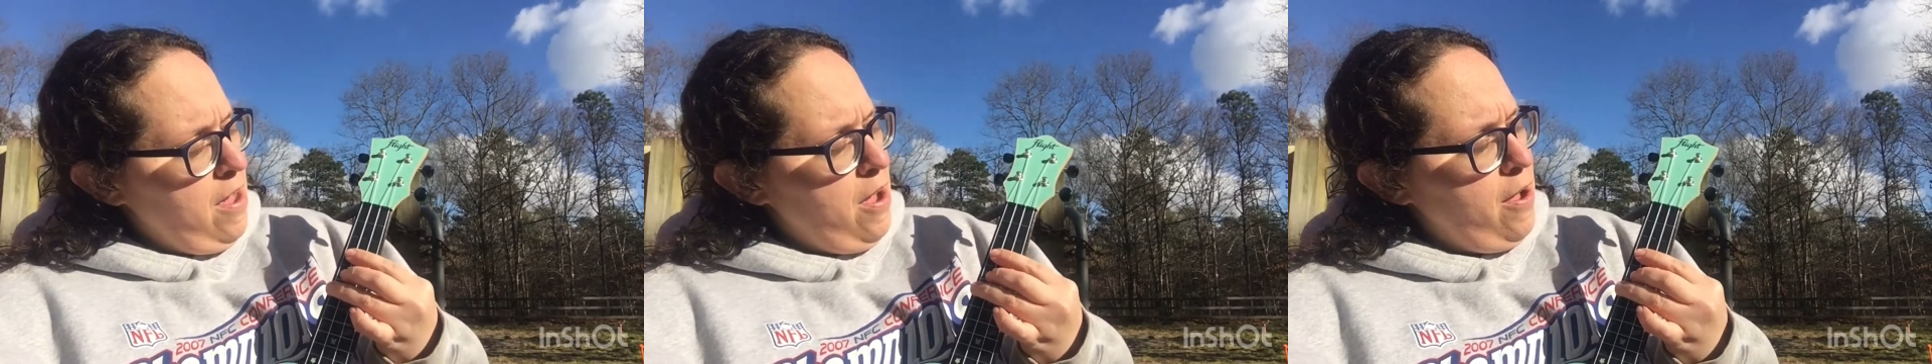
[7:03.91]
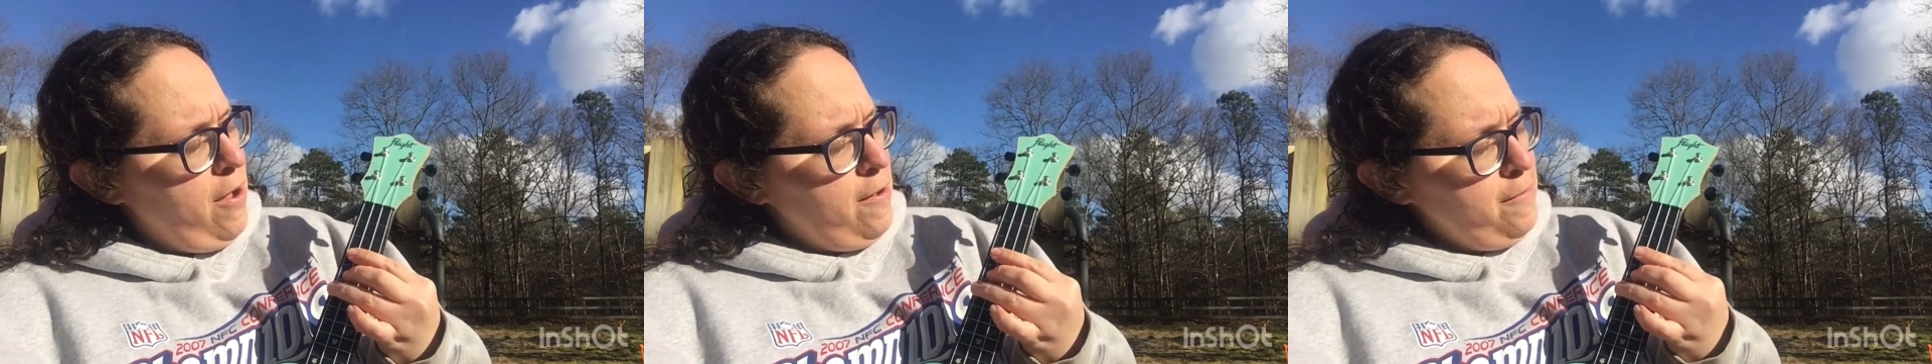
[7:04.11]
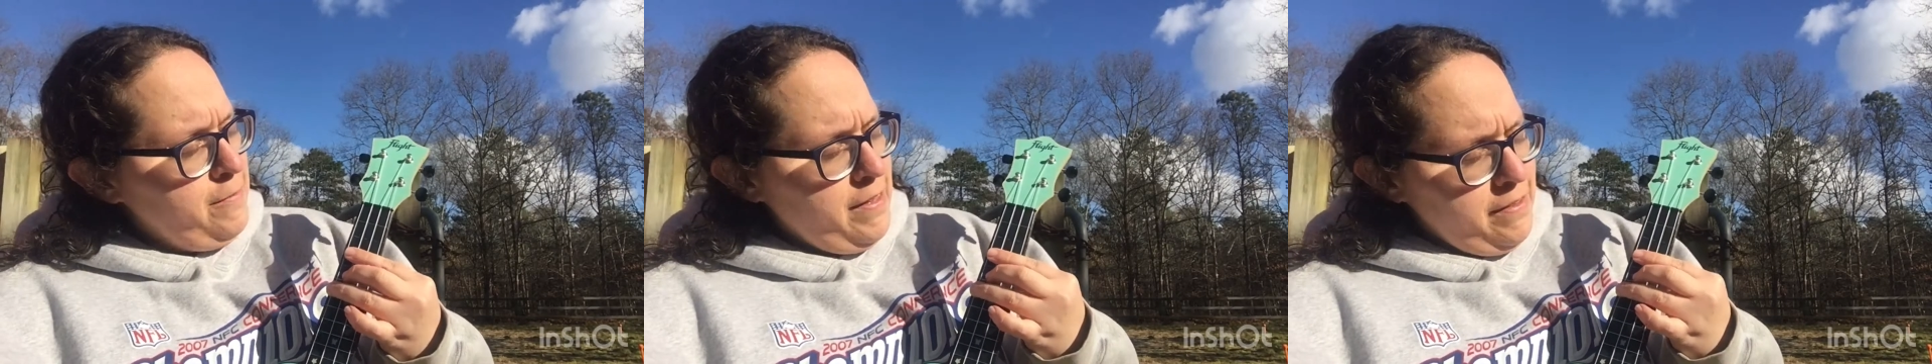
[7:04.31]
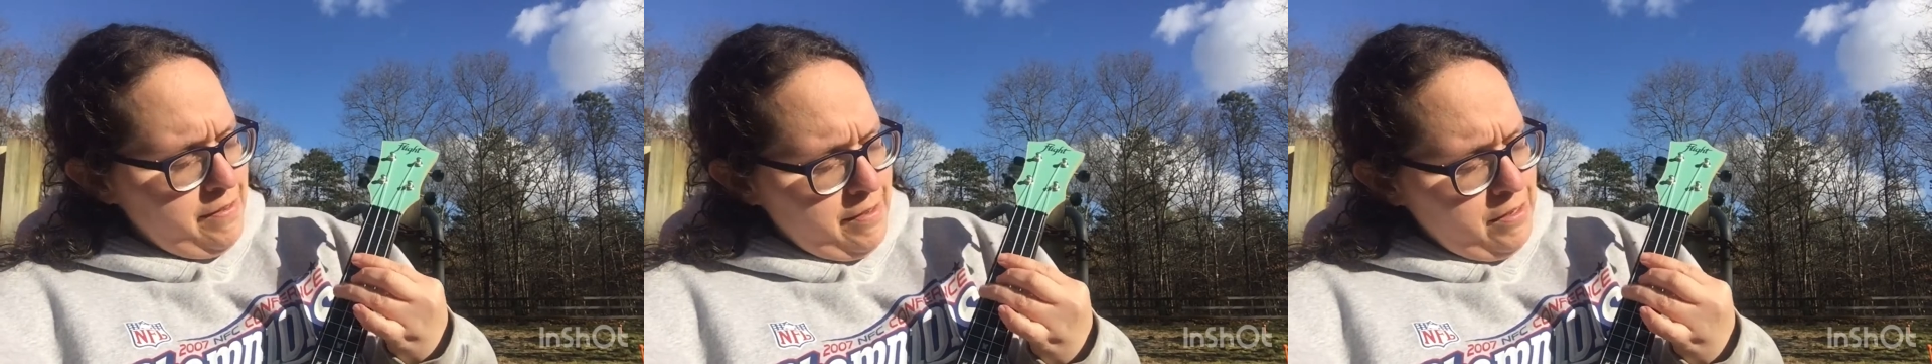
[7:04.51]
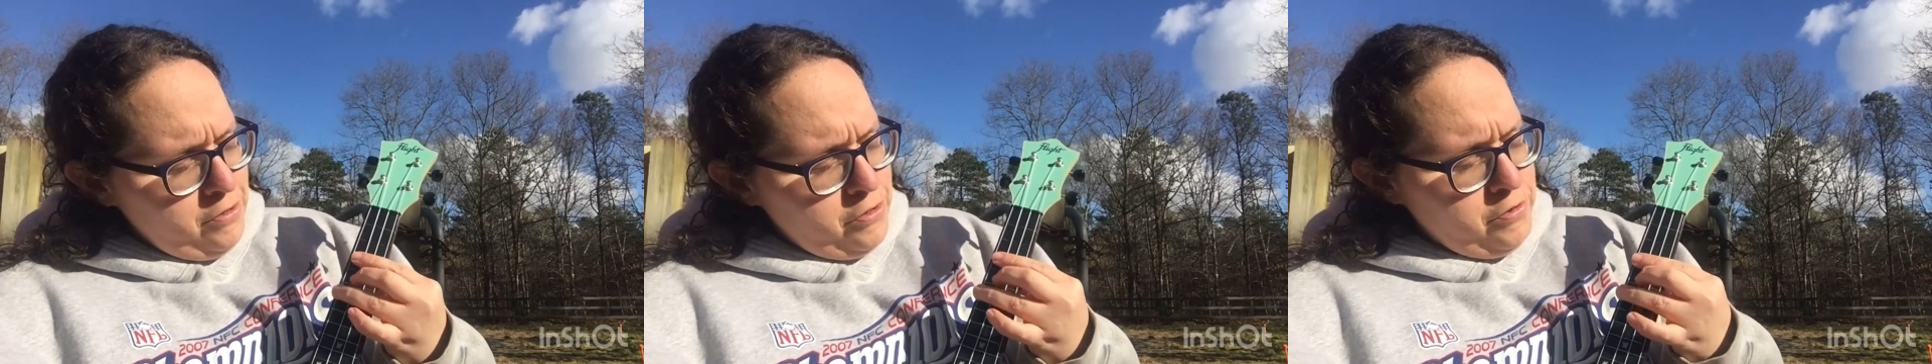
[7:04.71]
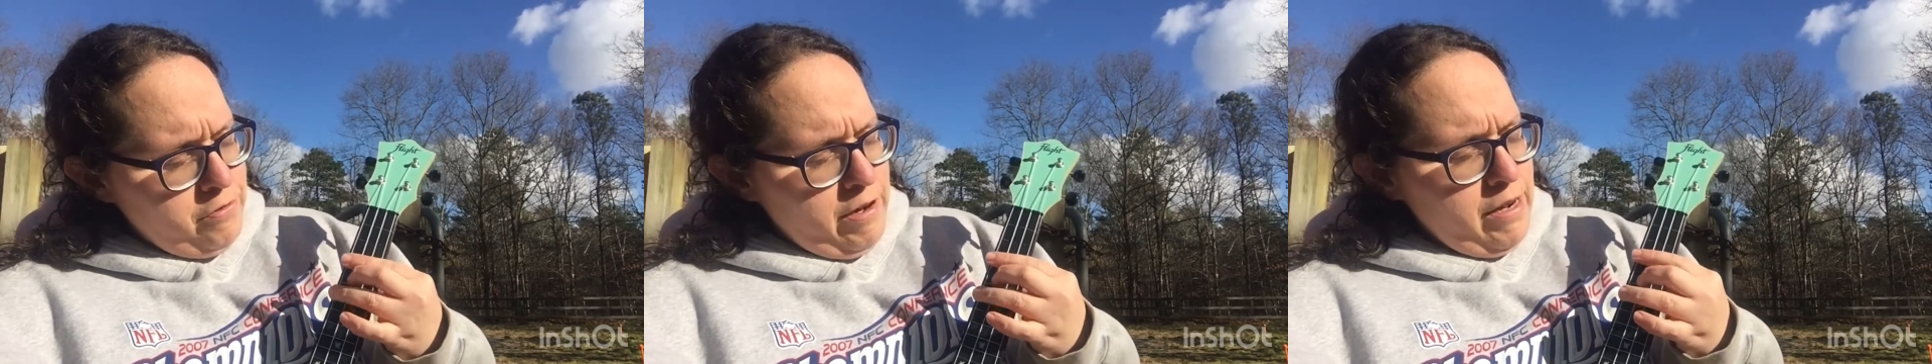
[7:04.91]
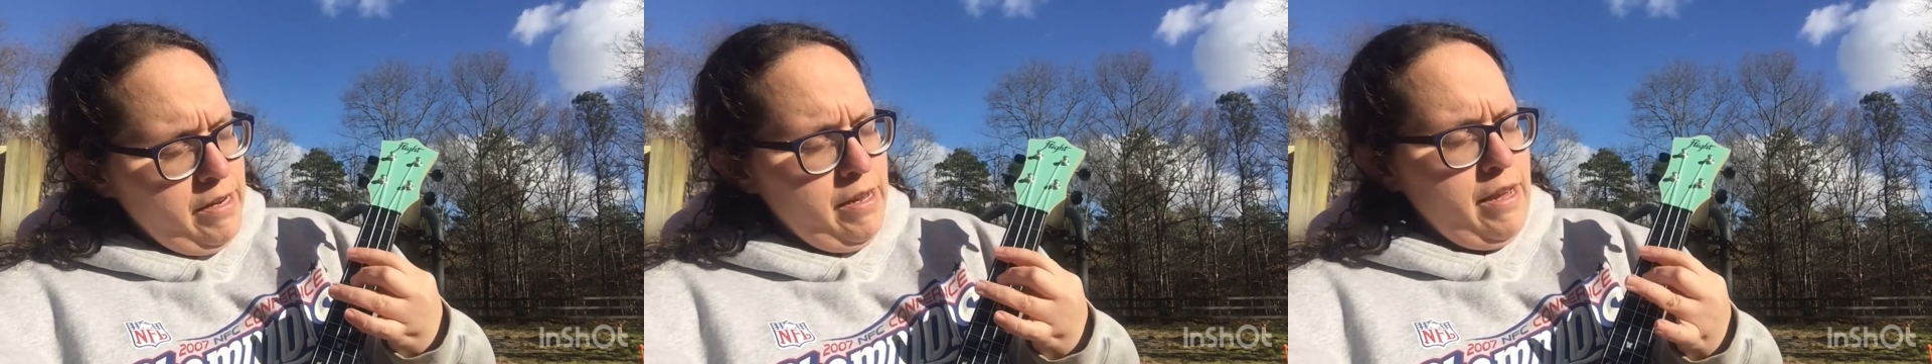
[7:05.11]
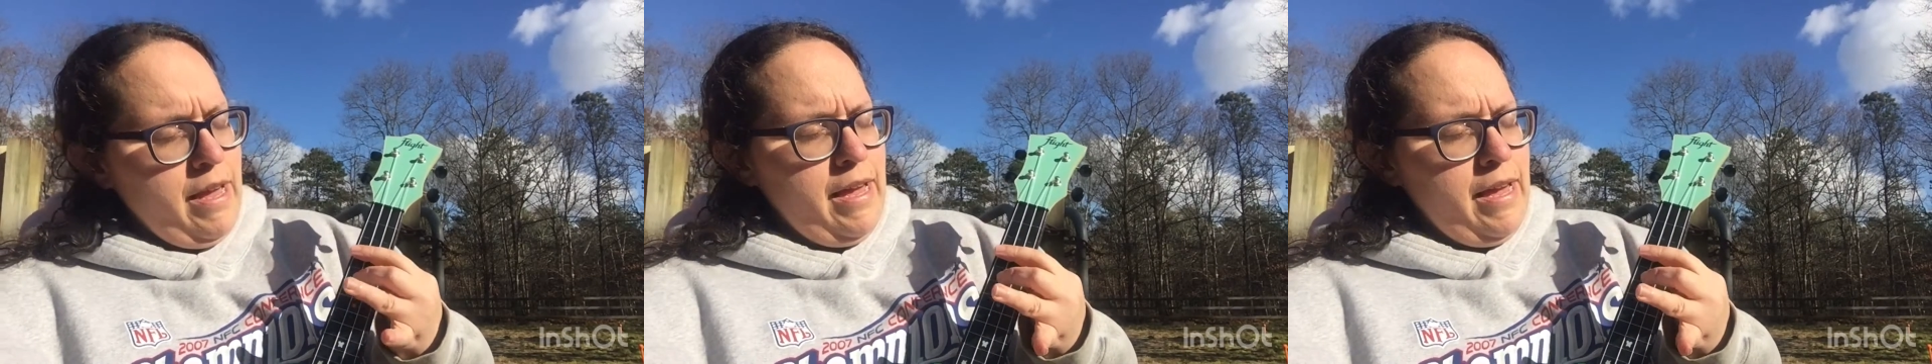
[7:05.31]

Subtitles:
of the C string,